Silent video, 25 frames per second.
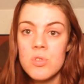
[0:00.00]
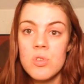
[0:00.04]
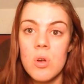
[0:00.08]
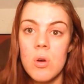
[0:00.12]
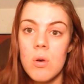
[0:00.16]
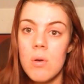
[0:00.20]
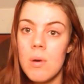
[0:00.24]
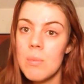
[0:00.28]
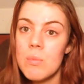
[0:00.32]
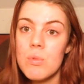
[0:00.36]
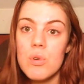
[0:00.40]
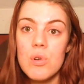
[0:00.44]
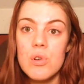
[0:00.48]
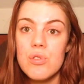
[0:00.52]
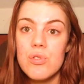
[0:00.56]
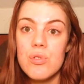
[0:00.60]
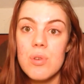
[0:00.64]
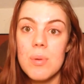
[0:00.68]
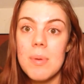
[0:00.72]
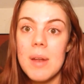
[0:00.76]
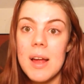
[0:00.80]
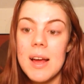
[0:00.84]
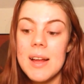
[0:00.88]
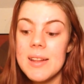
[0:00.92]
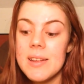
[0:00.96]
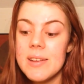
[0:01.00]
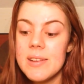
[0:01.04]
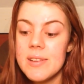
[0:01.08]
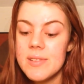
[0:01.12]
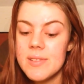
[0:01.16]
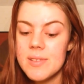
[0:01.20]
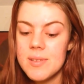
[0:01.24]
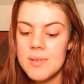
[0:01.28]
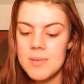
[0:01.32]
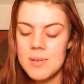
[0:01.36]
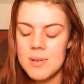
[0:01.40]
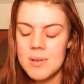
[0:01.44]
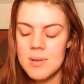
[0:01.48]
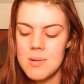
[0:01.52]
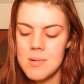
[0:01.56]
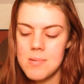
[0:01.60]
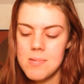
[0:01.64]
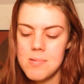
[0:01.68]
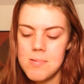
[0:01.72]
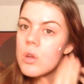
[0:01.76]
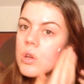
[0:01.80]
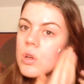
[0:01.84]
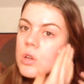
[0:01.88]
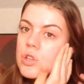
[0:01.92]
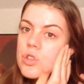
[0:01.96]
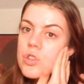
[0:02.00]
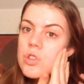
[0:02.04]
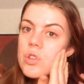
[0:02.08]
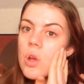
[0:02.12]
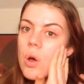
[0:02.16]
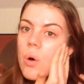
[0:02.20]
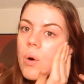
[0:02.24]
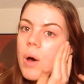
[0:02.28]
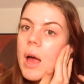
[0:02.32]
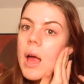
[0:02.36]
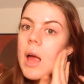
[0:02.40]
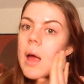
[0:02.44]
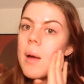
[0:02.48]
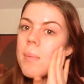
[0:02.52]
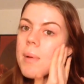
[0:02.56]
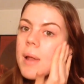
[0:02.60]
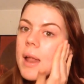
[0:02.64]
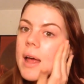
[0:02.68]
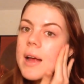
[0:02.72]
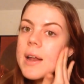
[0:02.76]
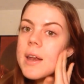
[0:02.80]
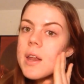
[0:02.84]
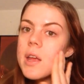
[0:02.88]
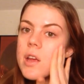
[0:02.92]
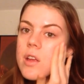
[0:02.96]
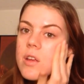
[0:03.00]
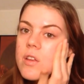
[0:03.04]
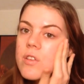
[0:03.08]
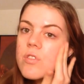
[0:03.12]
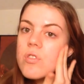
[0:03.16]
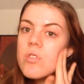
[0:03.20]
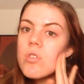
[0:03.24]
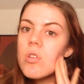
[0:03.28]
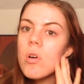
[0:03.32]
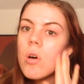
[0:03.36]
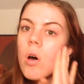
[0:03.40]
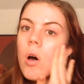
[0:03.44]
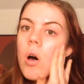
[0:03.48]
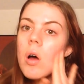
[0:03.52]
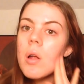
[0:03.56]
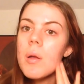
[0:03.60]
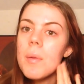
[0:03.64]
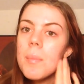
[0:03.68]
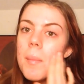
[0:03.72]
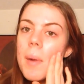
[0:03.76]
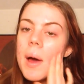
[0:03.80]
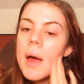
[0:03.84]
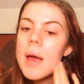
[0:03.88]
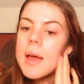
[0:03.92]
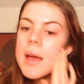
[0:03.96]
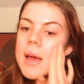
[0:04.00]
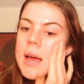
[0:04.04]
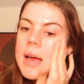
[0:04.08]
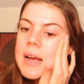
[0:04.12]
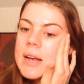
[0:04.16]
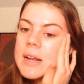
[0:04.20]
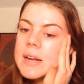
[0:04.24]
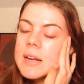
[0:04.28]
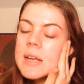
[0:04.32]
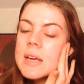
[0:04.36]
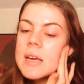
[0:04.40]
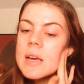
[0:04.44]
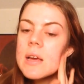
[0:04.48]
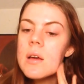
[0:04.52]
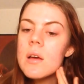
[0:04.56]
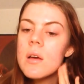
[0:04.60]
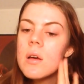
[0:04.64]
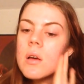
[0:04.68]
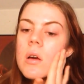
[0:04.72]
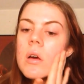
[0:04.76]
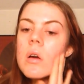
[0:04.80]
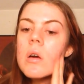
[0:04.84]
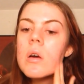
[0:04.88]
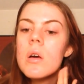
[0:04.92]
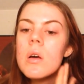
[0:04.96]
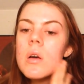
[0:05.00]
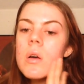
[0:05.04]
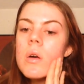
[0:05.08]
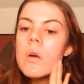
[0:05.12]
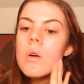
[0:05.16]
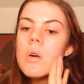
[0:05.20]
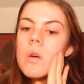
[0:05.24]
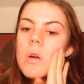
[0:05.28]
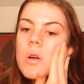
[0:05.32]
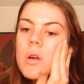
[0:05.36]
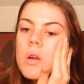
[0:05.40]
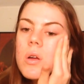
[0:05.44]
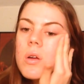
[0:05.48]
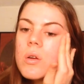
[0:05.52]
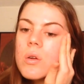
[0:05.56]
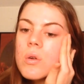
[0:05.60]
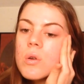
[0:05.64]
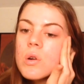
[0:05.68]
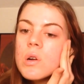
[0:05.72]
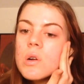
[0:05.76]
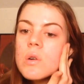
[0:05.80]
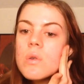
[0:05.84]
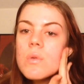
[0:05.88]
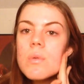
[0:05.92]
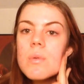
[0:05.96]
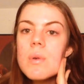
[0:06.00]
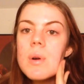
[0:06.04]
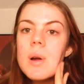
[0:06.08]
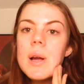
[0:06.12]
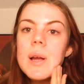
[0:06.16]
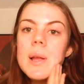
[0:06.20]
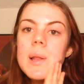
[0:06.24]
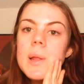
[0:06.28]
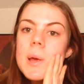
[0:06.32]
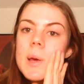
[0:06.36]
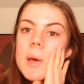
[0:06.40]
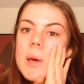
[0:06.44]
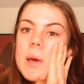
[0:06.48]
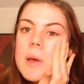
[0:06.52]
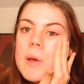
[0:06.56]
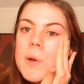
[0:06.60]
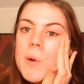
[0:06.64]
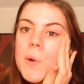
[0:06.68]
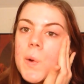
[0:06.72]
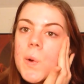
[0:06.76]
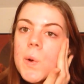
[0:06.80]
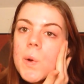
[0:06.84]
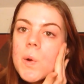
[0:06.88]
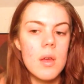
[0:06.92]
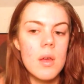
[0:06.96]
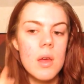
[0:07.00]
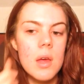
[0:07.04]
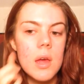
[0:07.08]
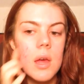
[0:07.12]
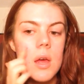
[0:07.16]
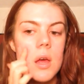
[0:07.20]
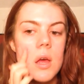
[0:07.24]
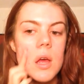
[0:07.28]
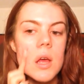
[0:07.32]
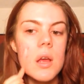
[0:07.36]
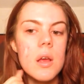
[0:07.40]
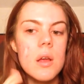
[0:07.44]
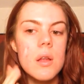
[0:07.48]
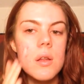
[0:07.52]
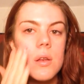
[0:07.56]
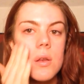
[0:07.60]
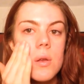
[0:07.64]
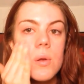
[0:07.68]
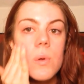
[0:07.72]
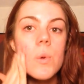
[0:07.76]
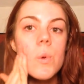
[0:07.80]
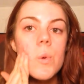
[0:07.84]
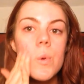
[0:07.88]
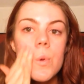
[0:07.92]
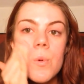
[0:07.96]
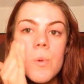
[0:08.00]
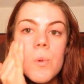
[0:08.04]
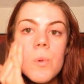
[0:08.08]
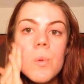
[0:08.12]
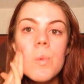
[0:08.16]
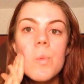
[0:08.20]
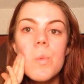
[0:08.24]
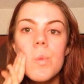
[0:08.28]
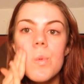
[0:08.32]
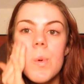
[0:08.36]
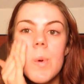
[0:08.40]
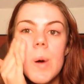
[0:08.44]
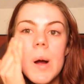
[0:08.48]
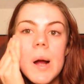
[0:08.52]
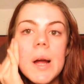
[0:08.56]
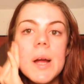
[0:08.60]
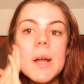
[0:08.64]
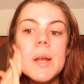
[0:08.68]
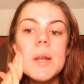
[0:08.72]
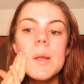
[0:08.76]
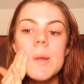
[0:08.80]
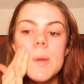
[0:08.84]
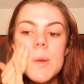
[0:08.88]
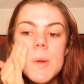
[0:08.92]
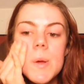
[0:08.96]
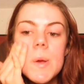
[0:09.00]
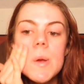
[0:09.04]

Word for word: So I'm going to apply this. So I apply this on my acne right here and right